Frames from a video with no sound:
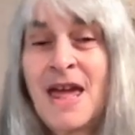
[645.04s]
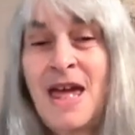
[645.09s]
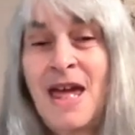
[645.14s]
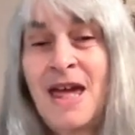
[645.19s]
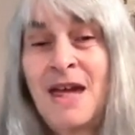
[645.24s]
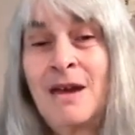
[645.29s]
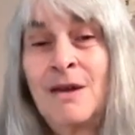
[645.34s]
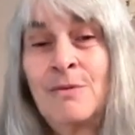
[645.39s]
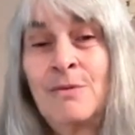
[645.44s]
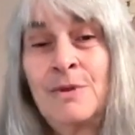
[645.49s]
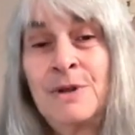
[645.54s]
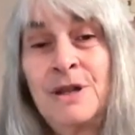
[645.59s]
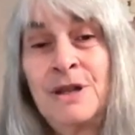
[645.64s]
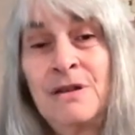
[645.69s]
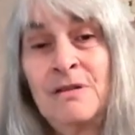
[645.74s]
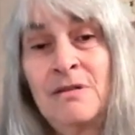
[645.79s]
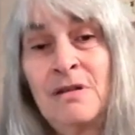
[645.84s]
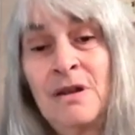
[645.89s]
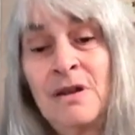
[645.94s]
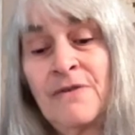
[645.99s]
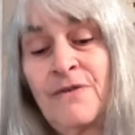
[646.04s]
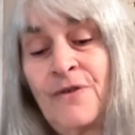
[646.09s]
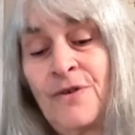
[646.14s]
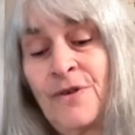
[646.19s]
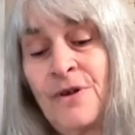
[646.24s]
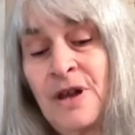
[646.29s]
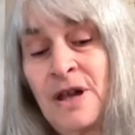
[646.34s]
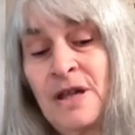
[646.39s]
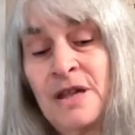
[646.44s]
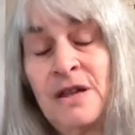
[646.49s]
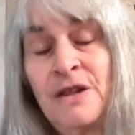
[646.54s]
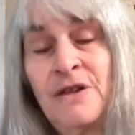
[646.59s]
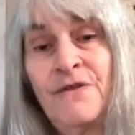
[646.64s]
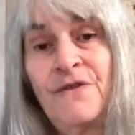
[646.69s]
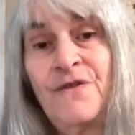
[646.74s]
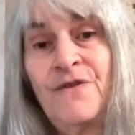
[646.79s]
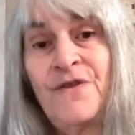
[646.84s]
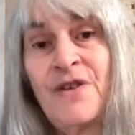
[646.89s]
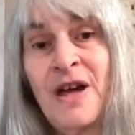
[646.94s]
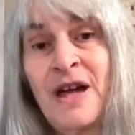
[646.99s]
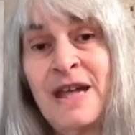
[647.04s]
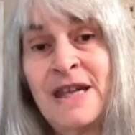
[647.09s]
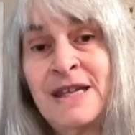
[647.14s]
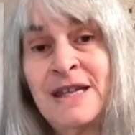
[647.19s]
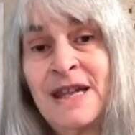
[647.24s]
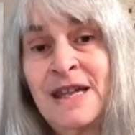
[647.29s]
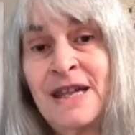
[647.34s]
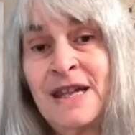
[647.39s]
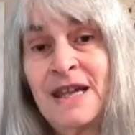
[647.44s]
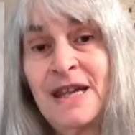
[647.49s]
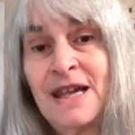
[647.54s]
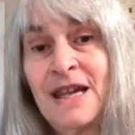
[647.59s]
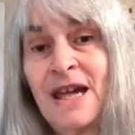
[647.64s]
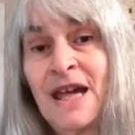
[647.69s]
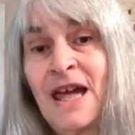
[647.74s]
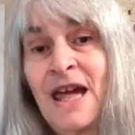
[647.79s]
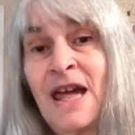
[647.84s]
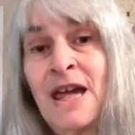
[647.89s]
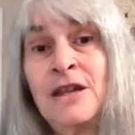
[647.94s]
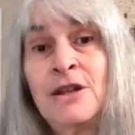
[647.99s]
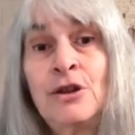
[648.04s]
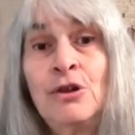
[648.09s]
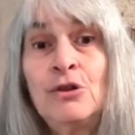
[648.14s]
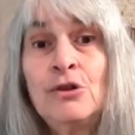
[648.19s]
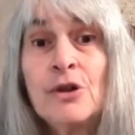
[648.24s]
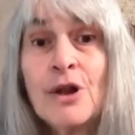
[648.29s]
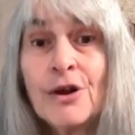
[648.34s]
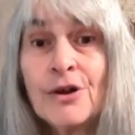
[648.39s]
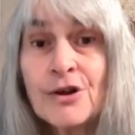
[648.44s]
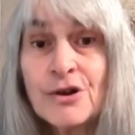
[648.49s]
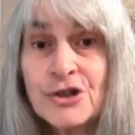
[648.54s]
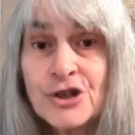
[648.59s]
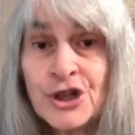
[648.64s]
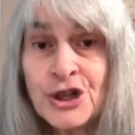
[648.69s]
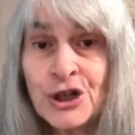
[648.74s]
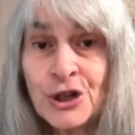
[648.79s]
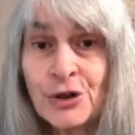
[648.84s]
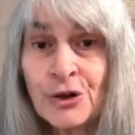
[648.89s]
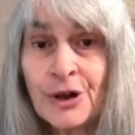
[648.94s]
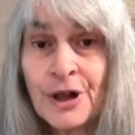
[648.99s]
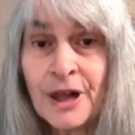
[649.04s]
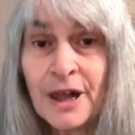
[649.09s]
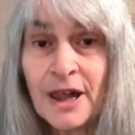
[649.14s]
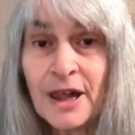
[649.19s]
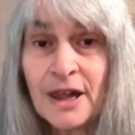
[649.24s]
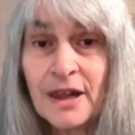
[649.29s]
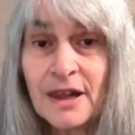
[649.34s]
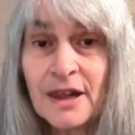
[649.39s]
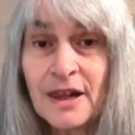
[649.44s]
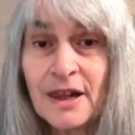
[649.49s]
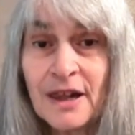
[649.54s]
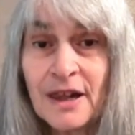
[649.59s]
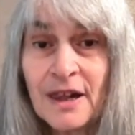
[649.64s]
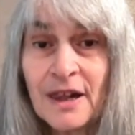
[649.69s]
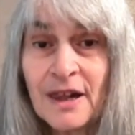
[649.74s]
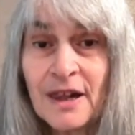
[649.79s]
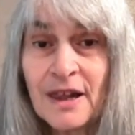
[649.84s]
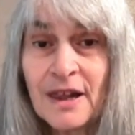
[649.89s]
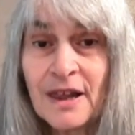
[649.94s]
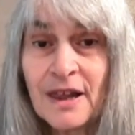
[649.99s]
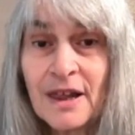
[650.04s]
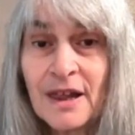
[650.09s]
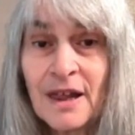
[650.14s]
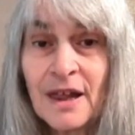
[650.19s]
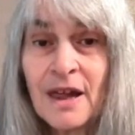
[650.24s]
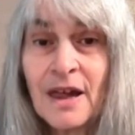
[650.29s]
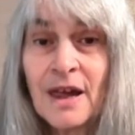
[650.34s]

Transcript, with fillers: And when you look for it, you find it and you nurture it.